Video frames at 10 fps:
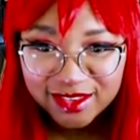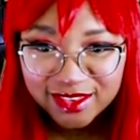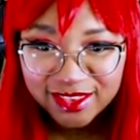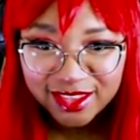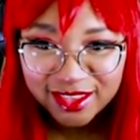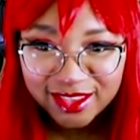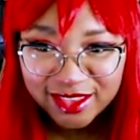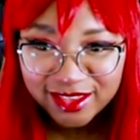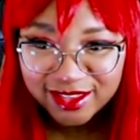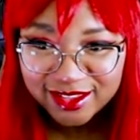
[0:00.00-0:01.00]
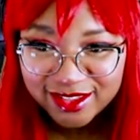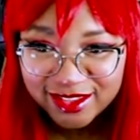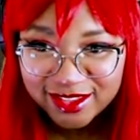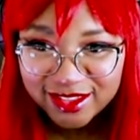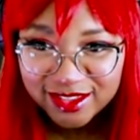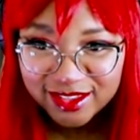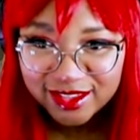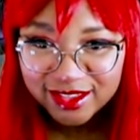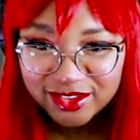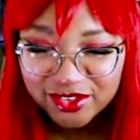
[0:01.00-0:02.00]

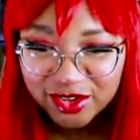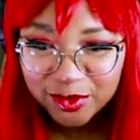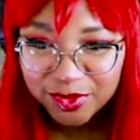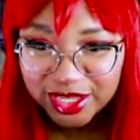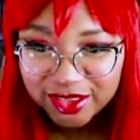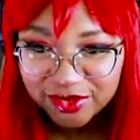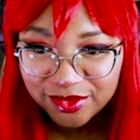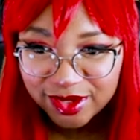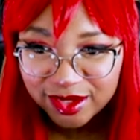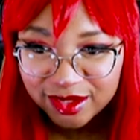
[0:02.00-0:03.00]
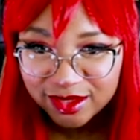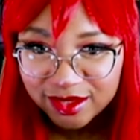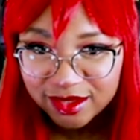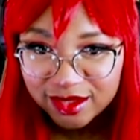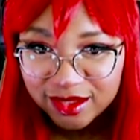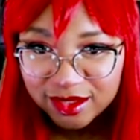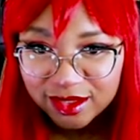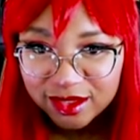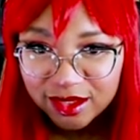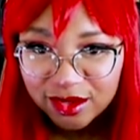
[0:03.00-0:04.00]
Do I come back this way?
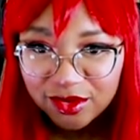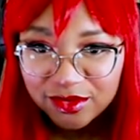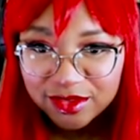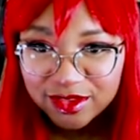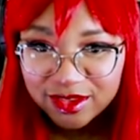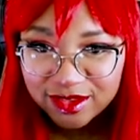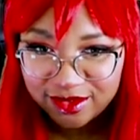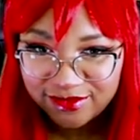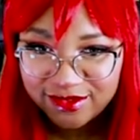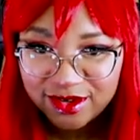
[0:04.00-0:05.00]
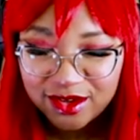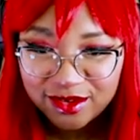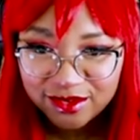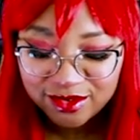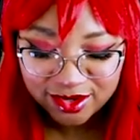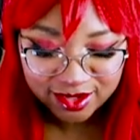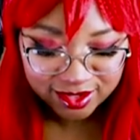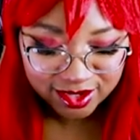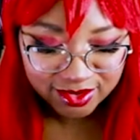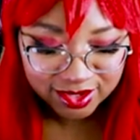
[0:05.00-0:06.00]
Hold shift. Oh
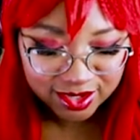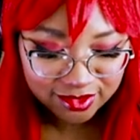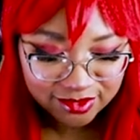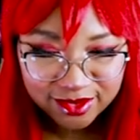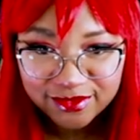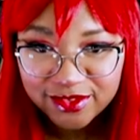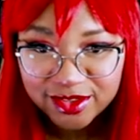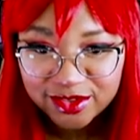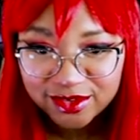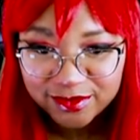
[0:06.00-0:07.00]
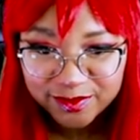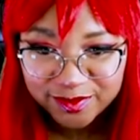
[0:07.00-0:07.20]
great. Now I get a run feature.